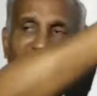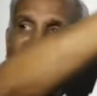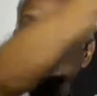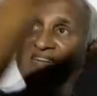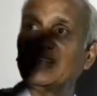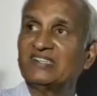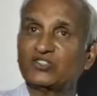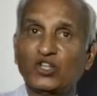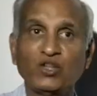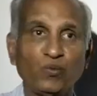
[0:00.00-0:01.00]

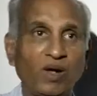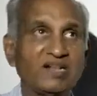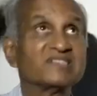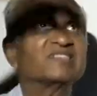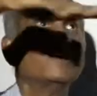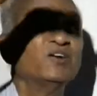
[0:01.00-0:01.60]
materials on the walls